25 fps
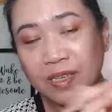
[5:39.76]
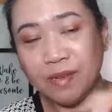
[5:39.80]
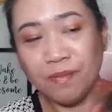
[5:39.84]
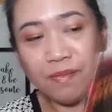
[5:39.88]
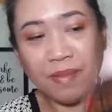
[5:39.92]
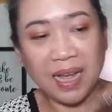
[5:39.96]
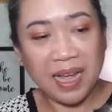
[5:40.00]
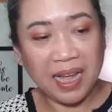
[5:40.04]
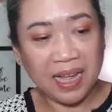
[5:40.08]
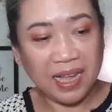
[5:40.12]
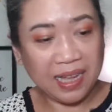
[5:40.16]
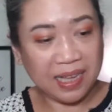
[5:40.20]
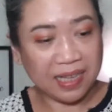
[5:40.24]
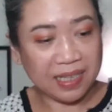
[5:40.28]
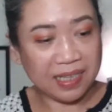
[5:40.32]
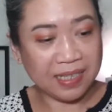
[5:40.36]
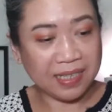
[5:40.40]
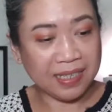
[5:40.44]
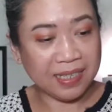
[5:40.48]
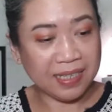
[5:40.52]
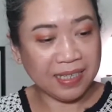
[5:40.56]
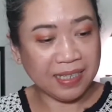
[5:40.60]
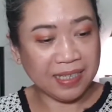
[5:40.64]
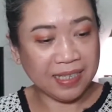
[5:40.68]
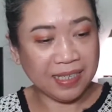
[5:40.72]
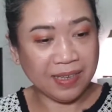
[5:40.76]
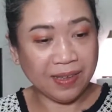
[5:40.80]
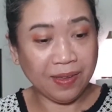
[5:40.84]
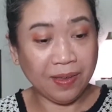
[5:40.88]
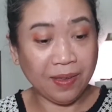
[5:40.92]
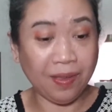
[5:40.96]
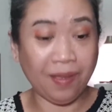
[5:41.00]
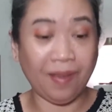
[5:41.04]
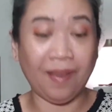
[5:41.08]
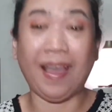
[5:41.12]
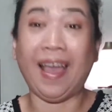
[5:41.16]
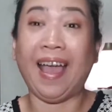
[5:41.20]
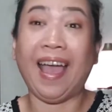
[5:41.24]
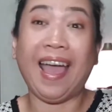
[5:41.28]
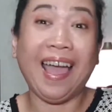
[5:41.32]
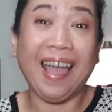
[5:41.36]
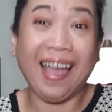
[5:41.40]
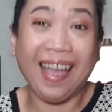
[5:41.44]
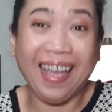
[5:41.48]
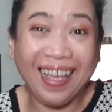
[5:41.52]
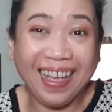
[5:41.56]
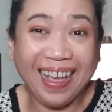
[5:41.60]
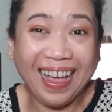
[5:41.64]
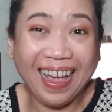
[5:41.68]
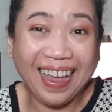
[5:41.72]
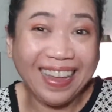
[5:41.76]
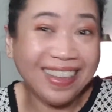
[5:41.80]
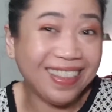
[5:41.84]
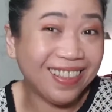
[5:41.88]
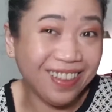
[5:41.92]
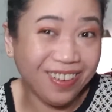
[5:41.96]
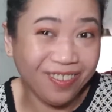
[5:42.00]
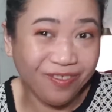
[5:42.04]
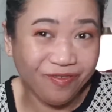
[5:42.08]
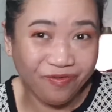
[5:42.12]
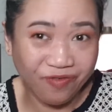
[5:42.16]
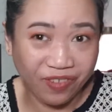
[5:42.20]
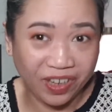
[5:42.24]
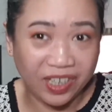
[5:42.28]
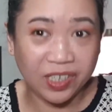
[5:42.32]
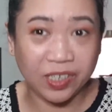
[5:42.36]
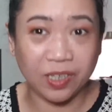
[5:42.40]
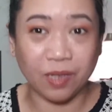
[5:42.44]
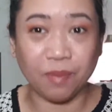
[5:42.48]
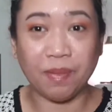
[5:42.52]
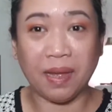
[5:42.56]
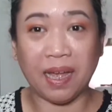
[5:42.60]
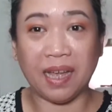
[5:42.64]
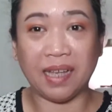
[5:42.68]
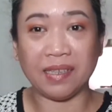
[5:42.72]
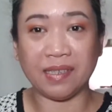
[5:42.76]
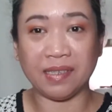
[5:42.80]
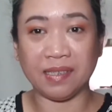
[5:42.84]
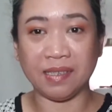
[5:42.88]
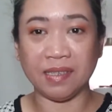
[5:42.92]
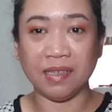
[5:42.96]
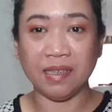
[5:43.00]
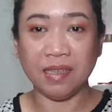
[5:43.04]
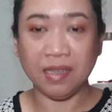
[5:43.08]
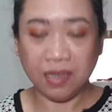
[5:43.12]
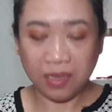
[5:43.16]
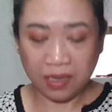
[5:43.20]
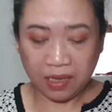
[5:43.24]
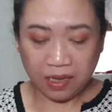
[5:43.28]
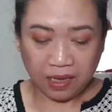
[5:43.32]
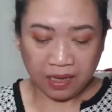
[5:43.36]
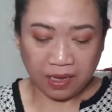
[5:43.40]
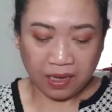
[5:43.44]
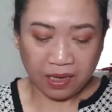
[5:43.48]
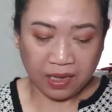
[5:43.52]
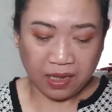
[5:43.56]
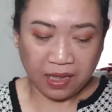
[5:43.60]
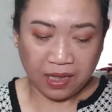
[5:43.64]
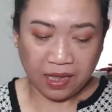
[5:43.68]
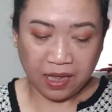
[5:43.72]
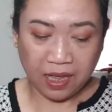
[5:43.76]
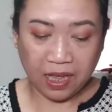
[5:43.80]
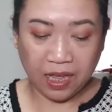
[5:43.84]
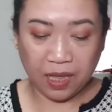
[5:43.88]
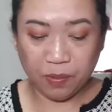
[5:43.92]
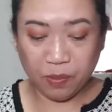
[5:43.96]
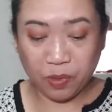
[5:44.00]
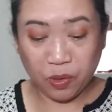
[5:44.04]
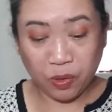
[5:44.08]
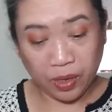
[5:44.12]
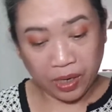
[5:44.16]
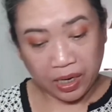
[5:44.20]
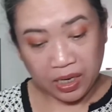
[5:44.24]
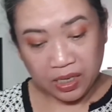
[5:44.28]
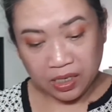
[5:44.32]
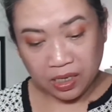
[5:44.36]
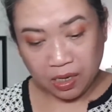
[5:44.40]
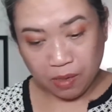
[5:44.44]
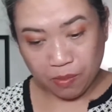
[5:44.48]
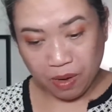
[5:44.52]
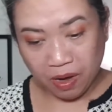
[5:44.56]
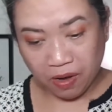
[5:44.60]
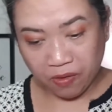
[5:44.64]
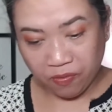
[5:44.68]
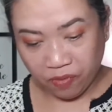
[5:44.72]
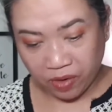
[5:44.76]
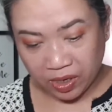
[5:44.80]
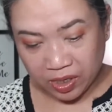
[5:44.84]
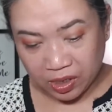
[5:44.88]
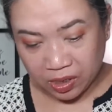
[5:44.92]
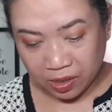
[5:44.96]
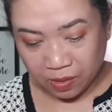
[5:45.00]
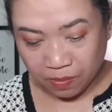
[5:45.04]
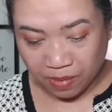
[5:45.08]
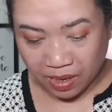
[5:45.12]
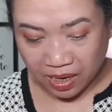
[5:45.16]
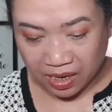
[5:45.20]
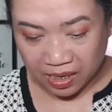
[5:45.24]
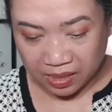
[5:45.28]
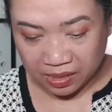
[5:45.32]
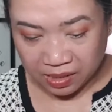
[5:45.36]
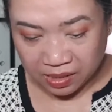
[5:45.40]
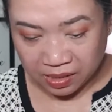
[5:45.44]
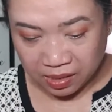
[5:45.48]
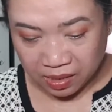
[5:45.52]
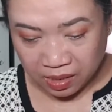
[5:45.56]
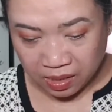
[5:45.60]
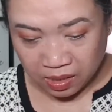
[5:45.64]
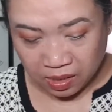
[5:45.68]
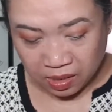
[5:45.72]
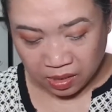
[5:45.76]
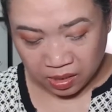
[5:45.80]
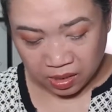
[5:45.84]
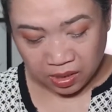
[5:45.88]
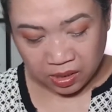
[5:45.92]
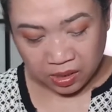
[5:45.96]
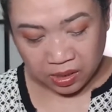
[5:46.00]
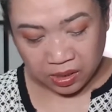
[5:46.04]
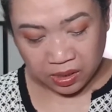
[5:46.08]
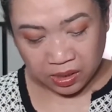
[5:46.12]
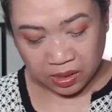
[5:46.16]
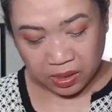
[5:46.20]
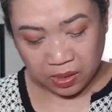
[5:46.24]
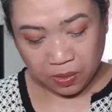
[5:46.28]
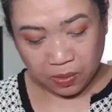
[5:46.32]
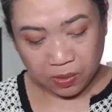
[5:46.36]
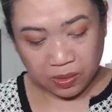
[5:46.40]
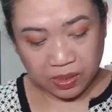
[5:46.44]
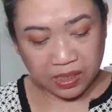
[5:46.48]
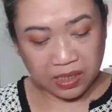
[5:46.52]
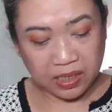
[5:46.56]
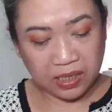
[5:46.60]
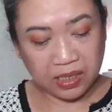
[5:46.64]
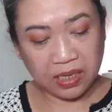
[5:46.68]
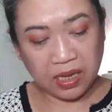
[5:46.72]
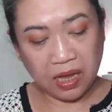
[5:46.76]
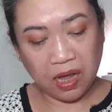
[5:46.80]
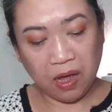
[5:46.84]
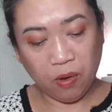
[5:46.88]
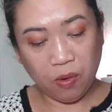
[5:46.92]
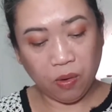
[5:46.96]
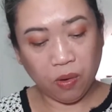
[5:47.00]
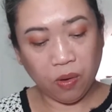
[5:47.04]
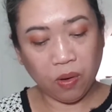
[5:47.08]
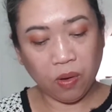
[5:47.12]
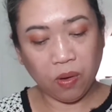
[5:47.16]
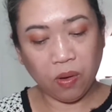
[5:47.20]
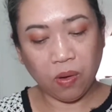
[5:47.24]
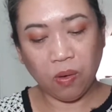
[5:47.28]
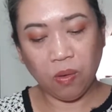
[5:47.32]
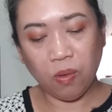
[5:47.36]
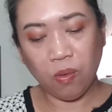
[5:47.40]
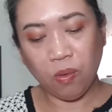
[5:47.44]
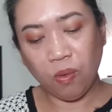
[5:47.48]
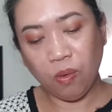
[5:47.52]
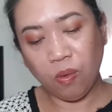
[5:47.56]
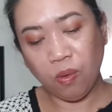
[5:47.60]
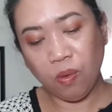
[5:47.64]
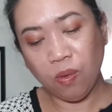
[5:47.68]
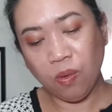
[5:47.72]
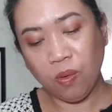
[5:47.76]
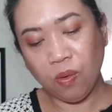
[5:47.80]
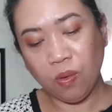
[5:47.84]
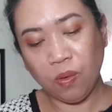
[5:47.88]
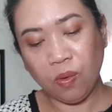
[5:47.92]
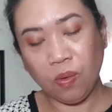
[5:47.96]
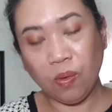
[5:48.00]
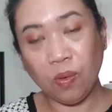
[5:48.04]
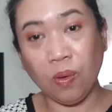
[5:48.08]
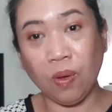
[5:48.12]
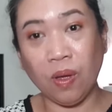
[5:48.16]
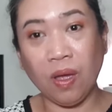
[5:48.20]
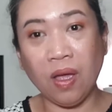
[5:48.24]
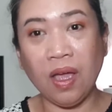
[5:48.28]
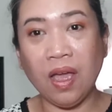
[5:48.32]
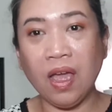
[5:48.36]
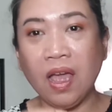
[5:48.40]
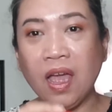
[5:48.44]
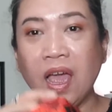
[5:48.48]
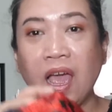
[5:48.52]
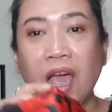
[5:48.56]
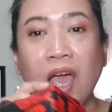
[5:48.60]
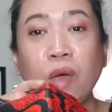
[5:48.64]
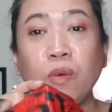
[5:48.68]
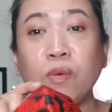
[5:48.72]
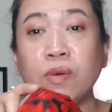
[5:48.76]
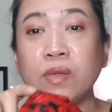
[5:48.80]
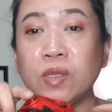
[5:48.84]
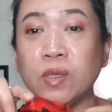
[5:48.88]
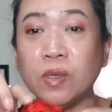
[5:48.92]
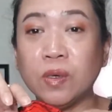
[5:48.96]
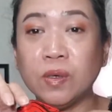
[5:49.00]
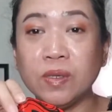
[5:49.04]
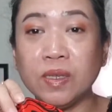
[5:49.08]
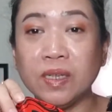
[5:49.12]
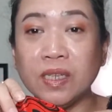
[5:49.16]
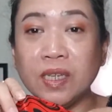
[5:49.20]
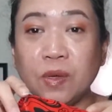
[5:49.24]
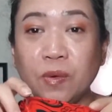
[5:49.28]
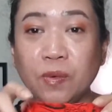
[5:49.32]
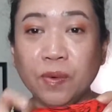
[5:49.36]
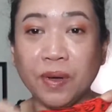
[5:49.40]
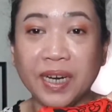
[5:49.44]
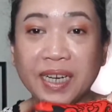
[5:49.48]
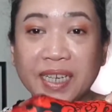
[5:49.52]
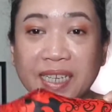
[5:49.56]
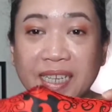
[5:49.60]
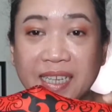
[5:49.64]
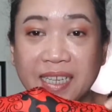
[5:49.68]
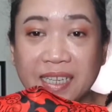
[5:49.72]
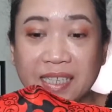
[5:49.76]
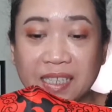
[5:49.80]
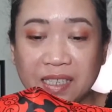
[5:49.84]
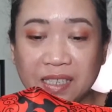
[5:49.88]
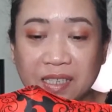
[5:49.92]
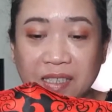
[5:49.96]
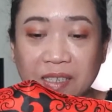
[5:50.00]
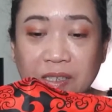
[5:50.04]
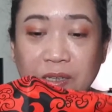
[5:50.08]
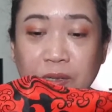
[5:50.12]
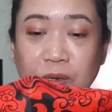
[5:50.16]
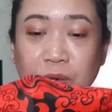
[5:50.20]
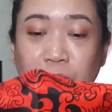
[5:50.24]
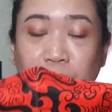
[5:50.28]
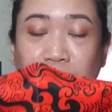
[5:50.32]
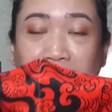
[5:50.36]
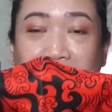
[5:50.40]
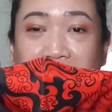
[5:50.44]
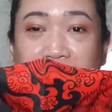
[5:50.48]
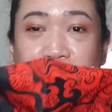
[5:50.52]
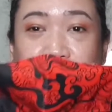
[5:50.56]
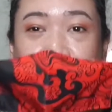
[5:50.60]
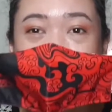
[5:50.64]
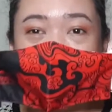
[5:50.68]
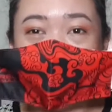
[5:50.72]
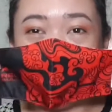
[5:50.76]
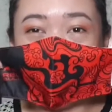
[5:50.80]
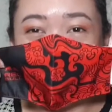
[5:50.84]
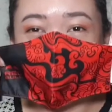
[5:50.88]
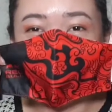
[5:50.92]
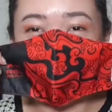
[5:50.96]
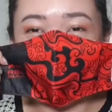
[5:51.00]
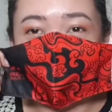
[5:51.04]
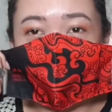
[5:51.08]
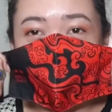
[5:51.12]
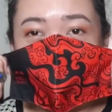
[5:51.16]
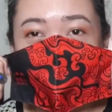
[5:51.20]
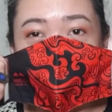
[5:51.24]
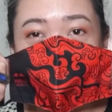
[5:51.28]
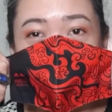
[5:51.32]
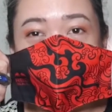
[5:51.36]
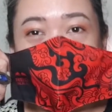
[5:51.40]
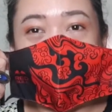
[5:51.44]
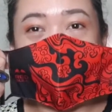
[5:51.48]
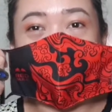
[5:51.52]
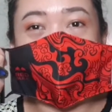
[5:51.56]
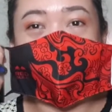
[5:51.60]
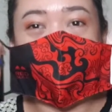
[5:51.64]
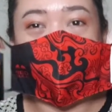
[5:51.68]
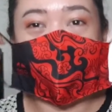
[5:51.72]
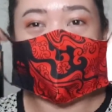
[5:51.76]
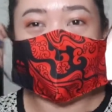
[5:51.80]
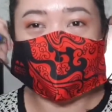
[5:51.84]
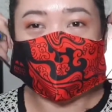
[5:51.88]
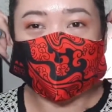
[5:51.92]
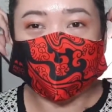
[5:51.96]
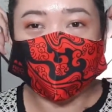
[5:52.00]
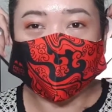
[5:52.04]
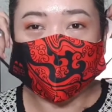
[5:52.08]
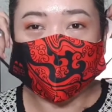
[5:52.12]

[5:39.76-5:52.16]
mask. I love facial masks. I'm crazy about facial masks. So this is how, oh, I would totally wear this. You know why? Because it's my favorite color.